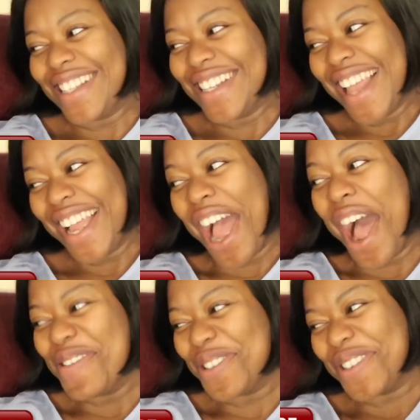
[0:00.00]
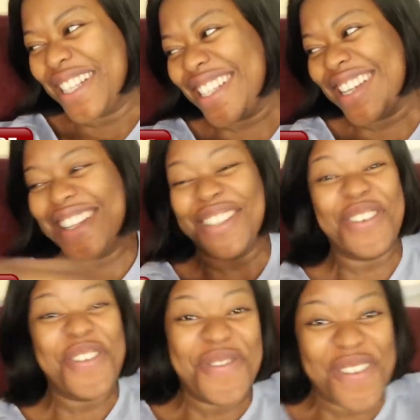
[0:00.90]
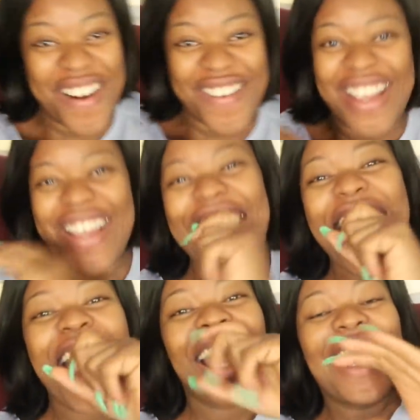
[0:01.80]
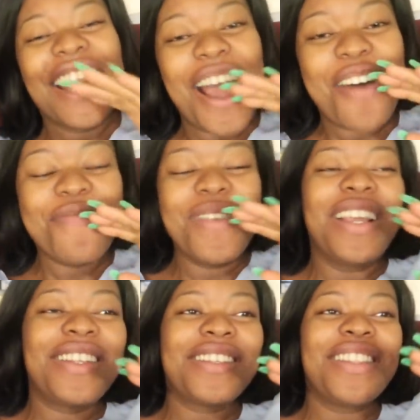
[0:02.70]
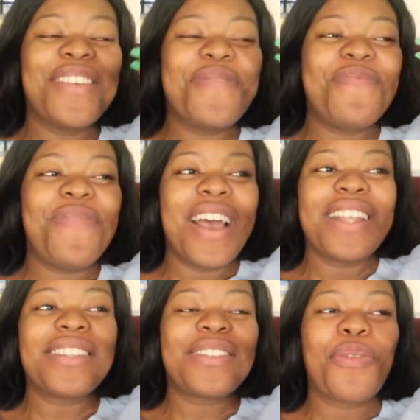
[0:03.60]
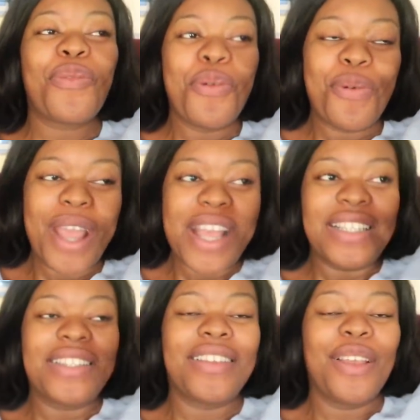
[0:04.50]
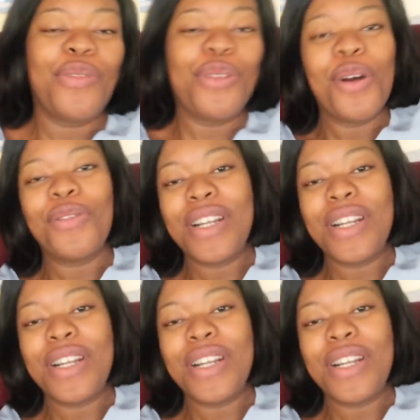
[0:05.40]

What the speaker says: this thing like, I'm treating it. Don't worry. Ginika makes the best footwears. If you don't